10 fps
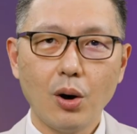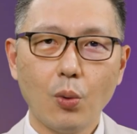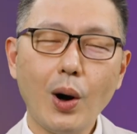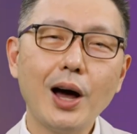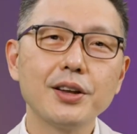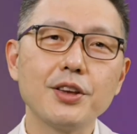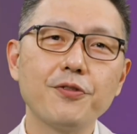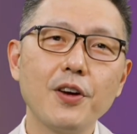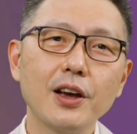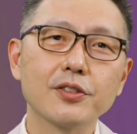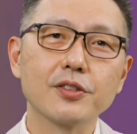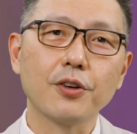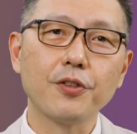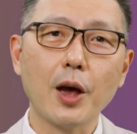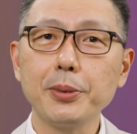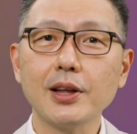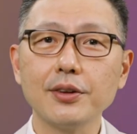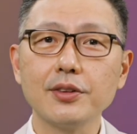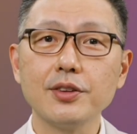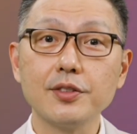What are the effects of
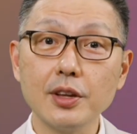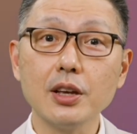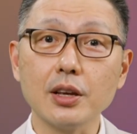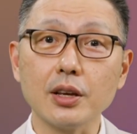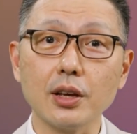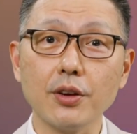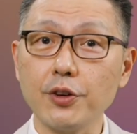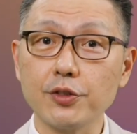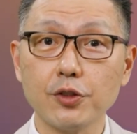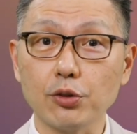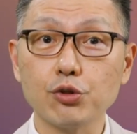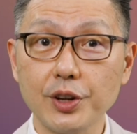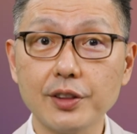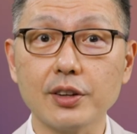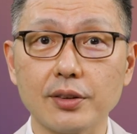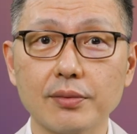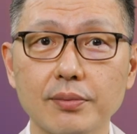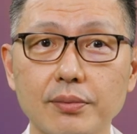hepatitis C if it's not treated?